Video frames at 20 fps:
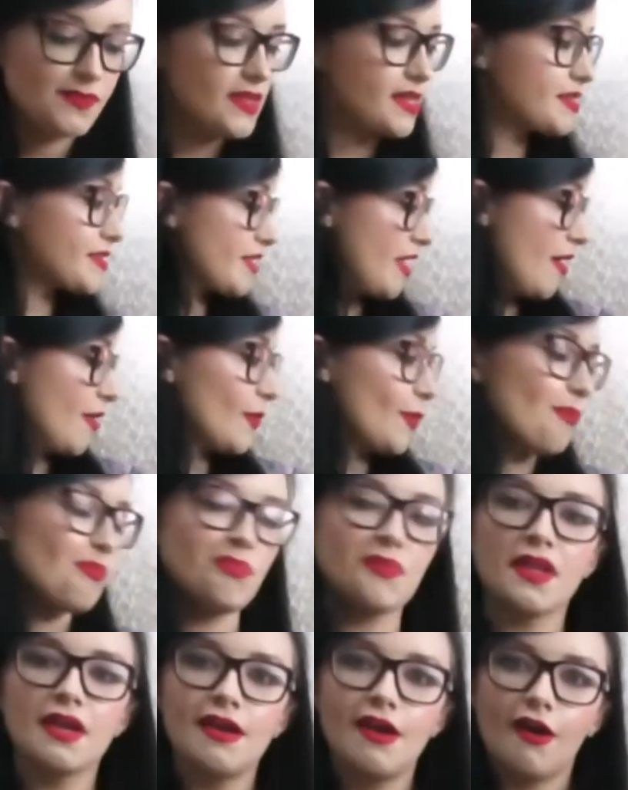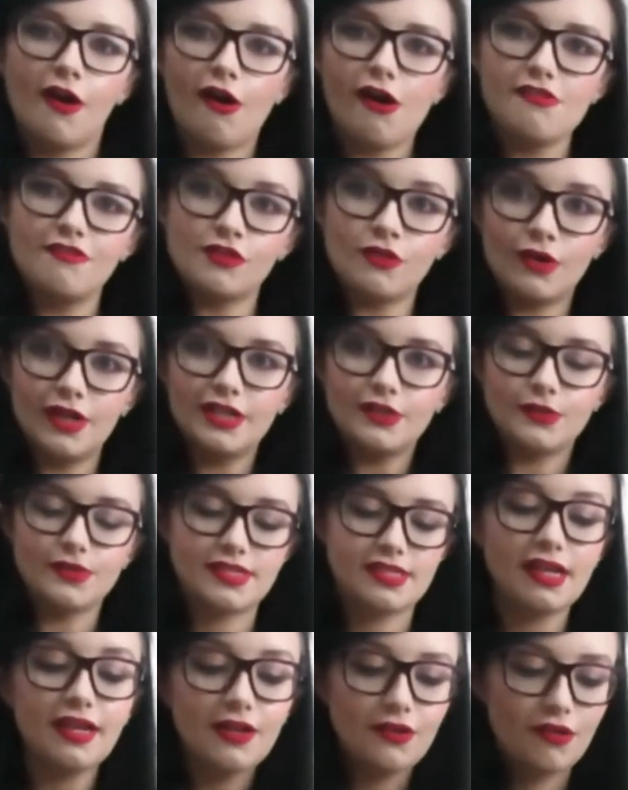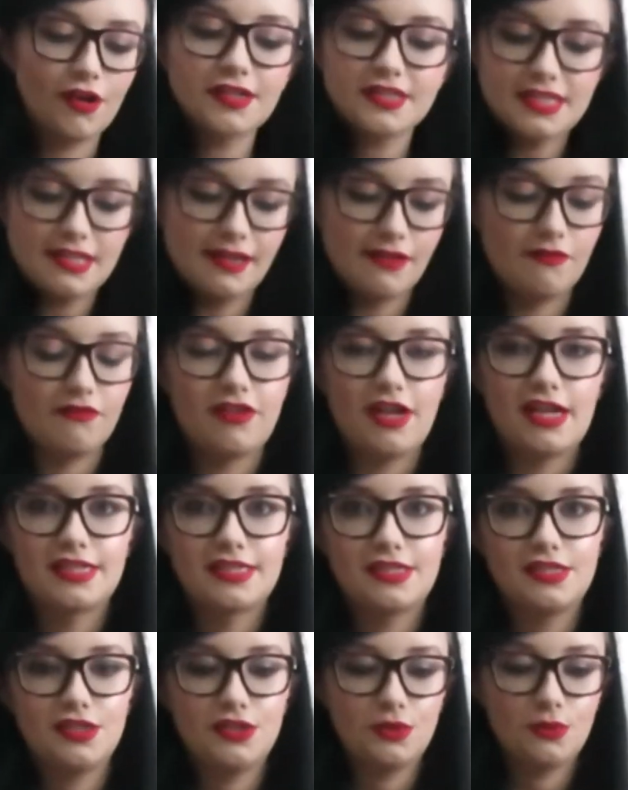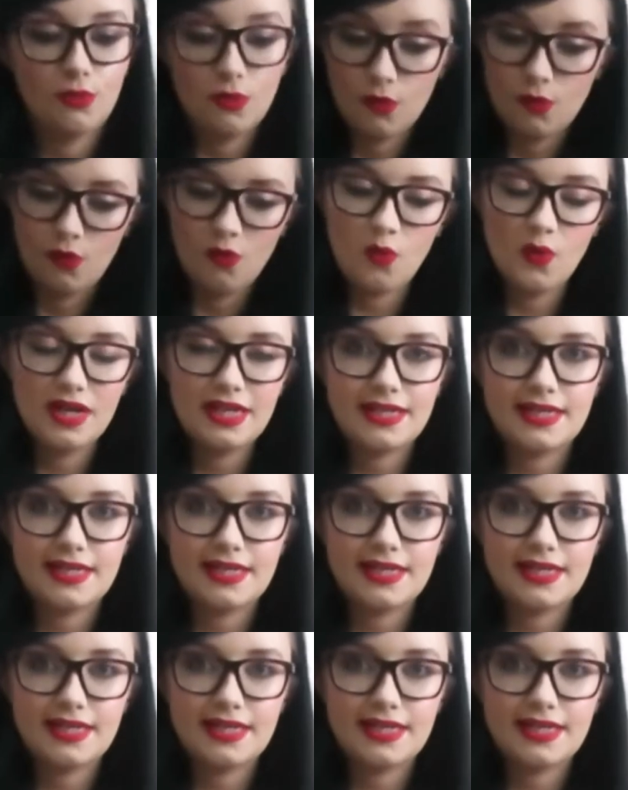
So I've got a little secret to confess to you all,